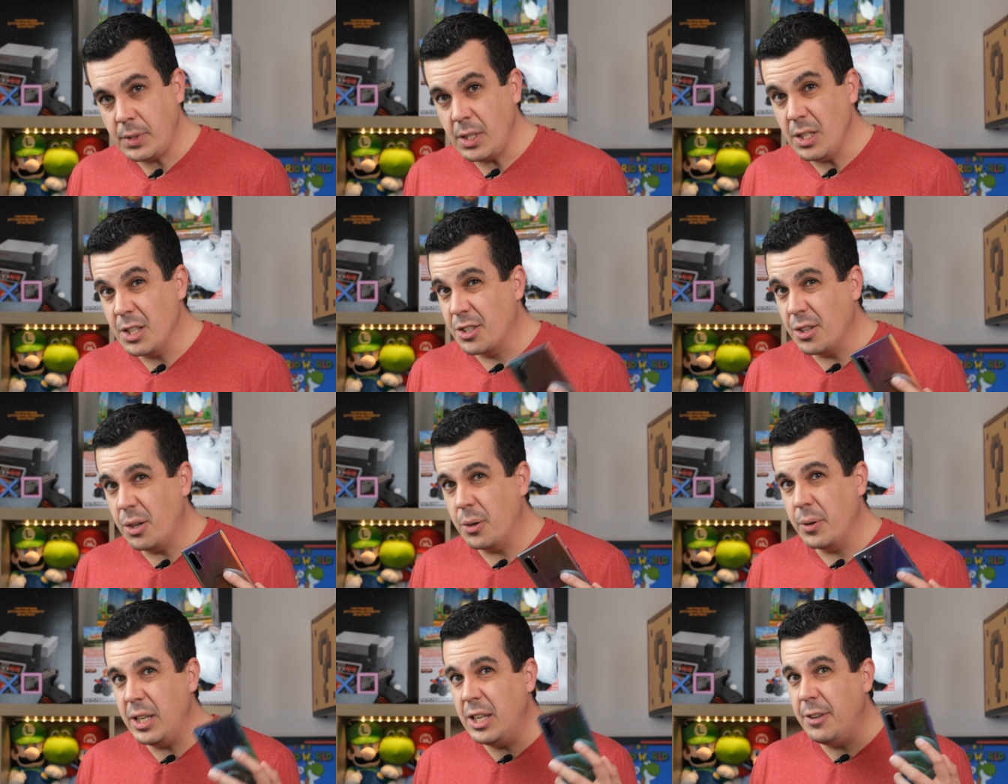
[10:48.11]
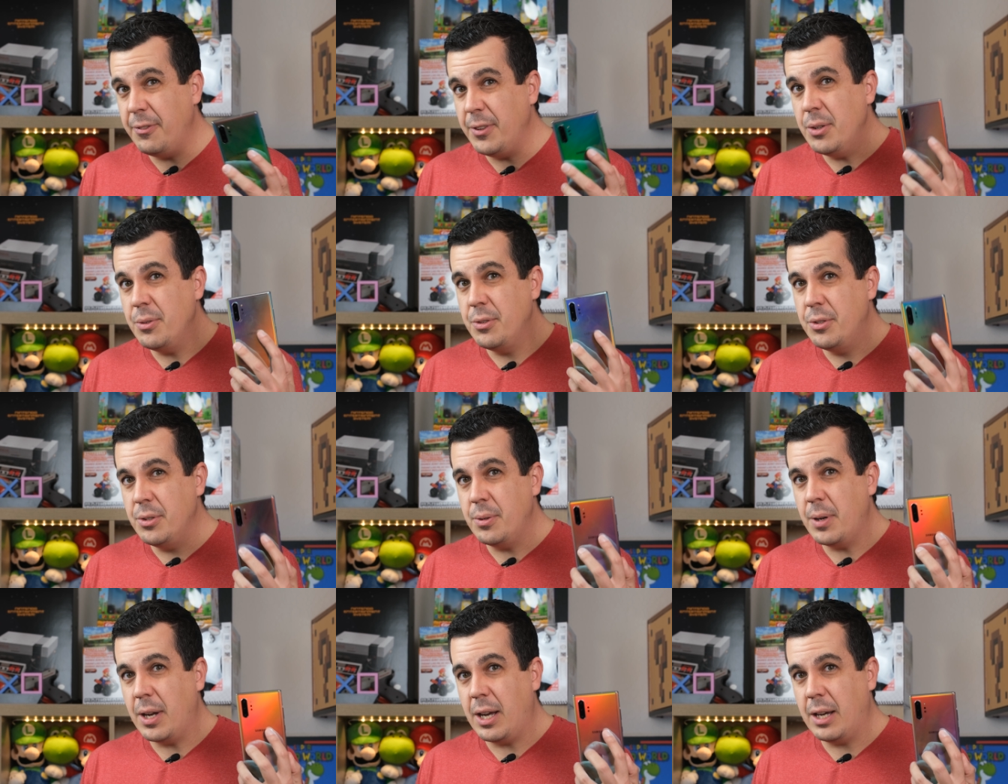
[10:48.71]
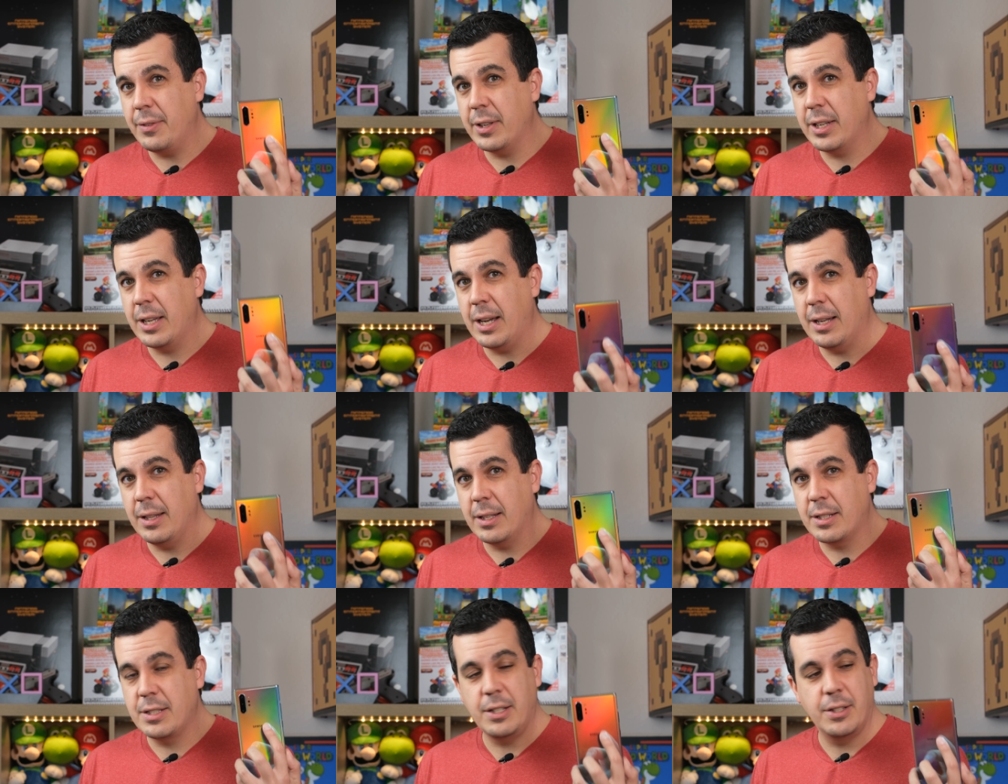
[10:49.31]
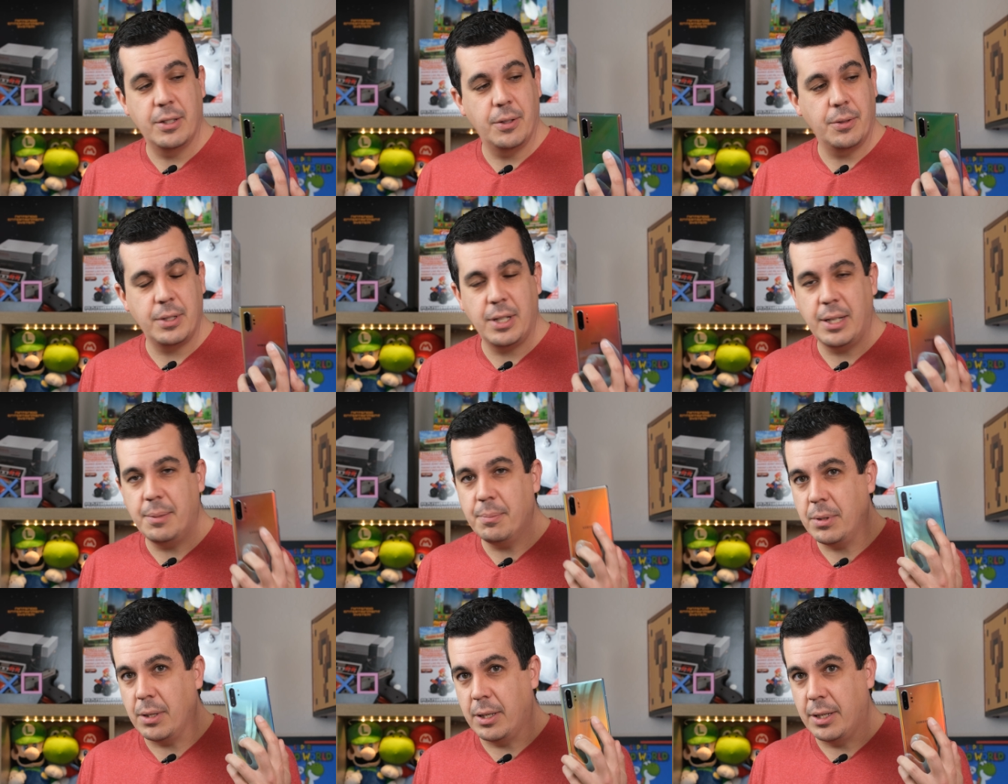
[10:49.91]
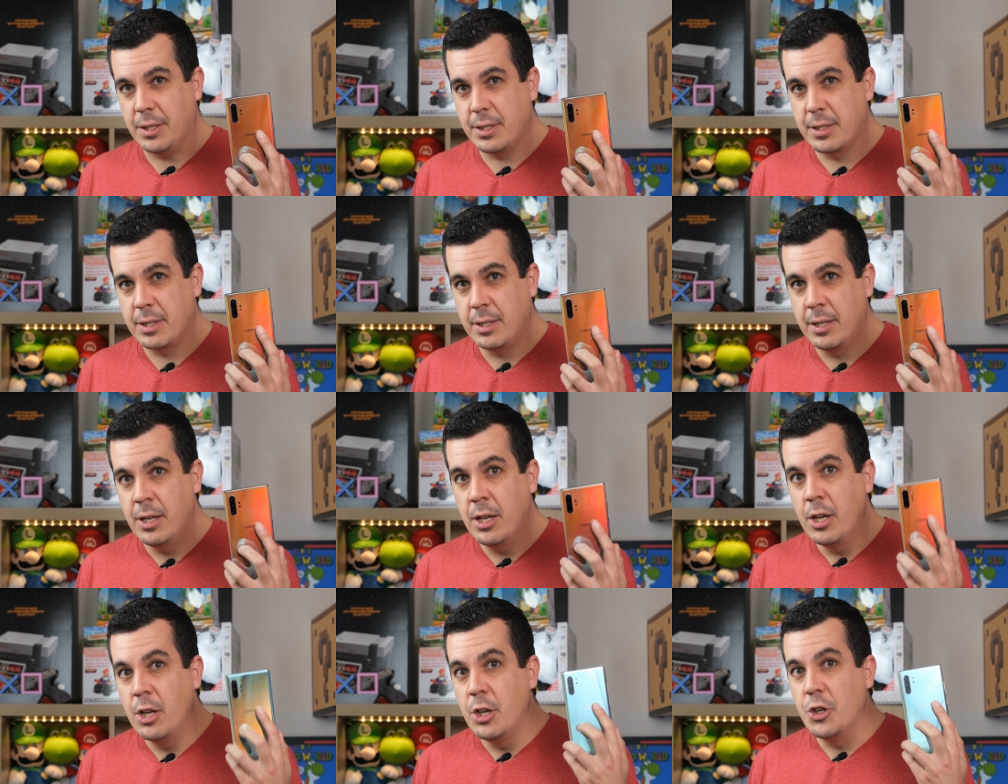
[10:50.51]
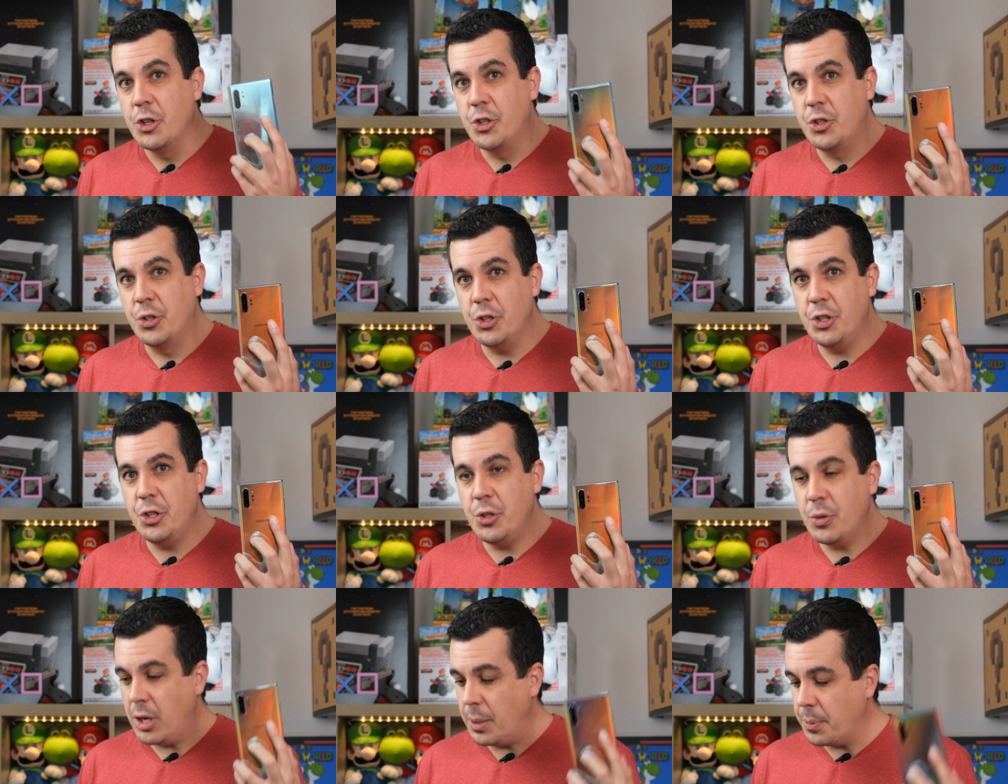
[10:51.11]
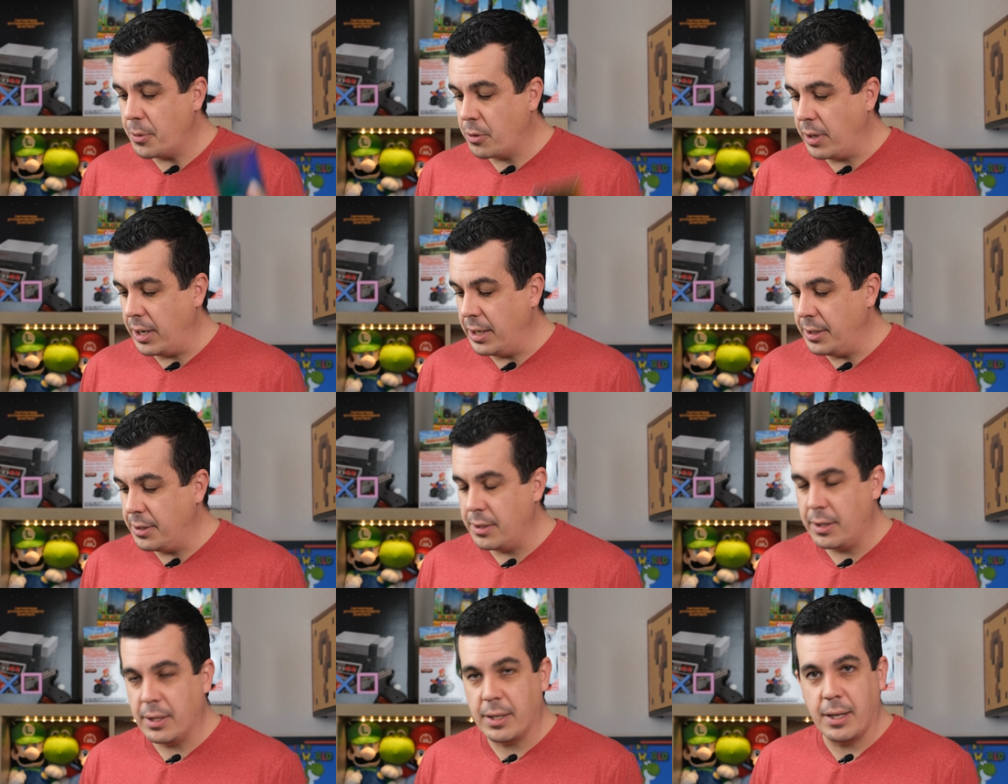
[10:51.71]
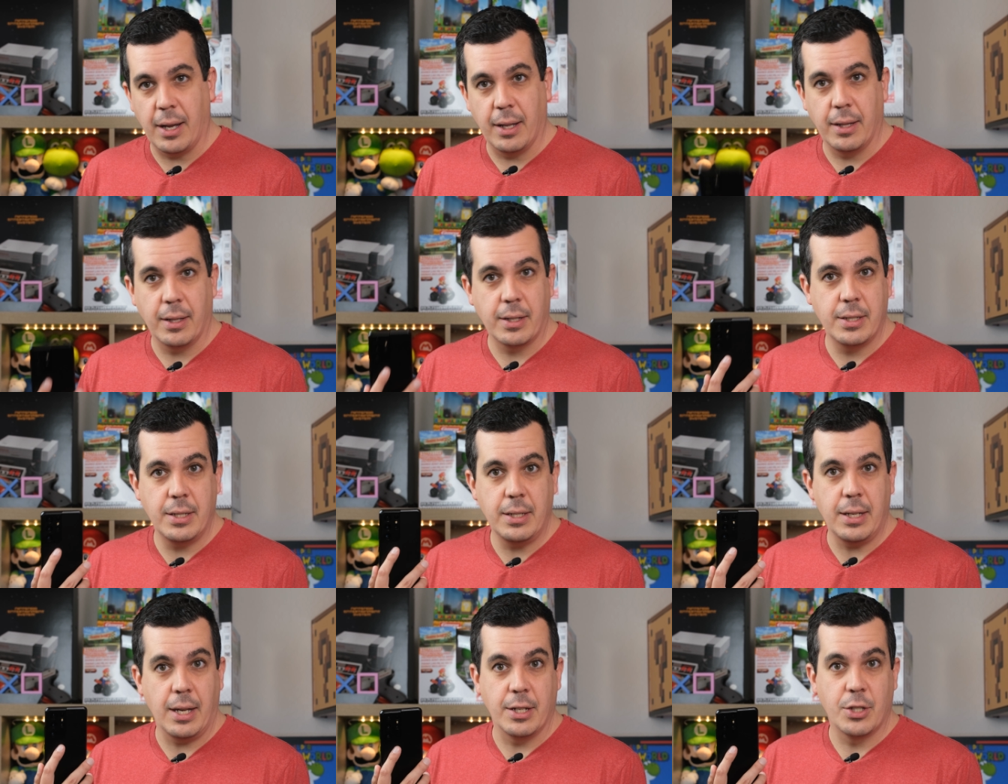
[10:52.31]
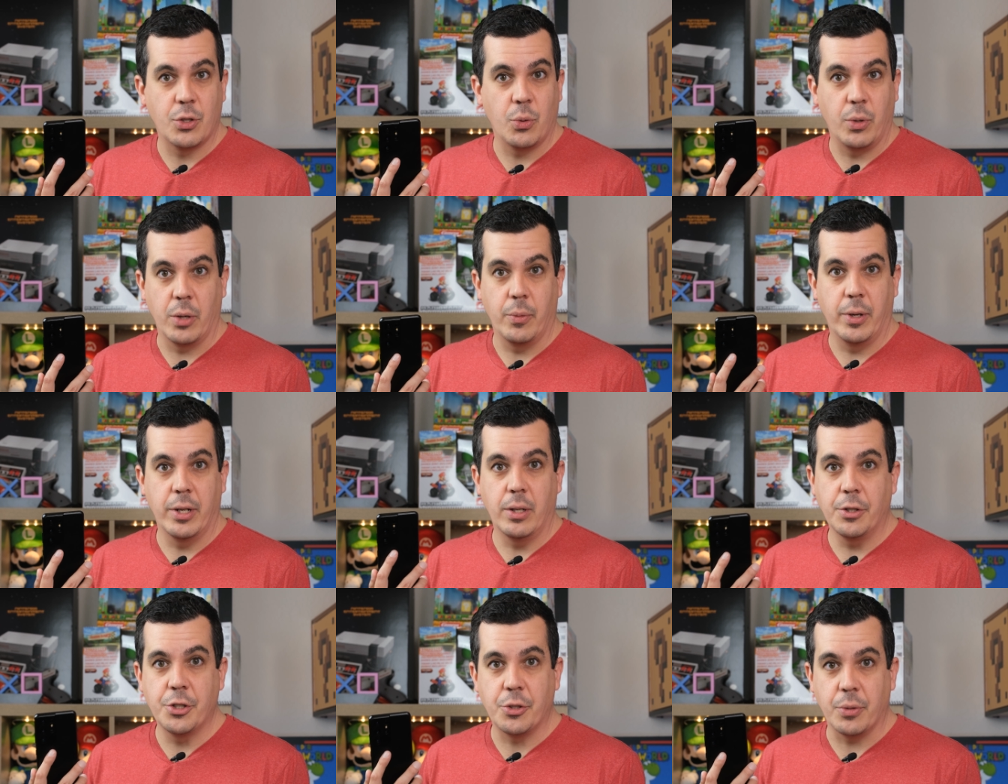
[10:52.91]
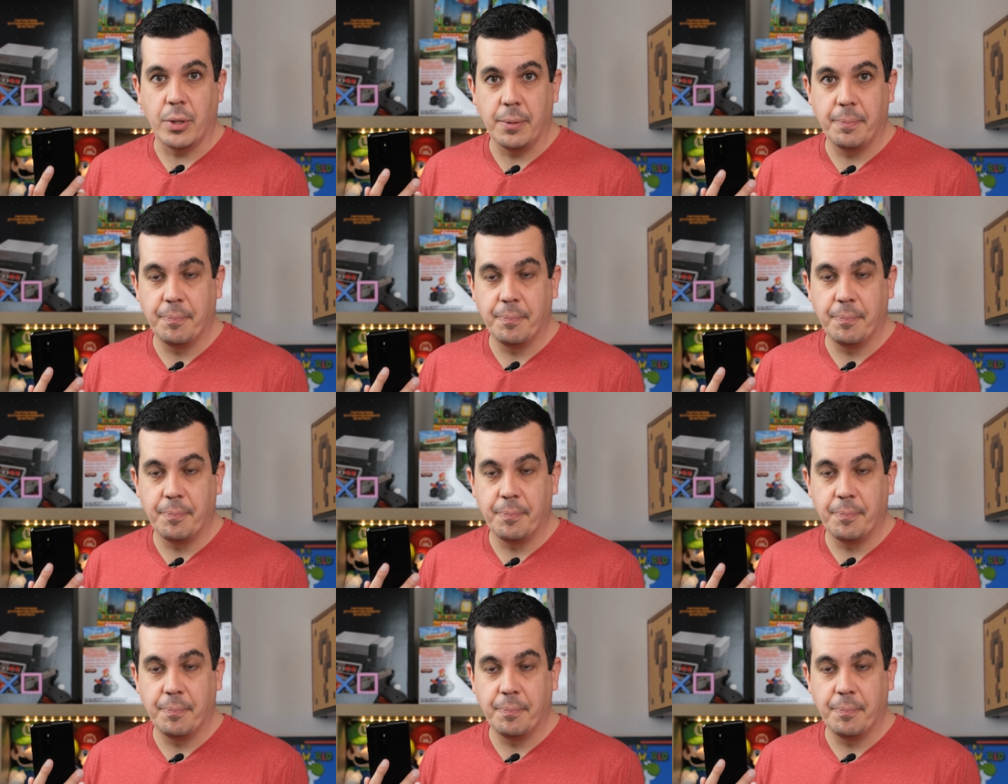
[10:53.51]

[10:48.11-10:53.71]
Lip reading: So if you do have a Galaxy Note 10 Plus, should you upgrade to the Galaxy S21 Ultra?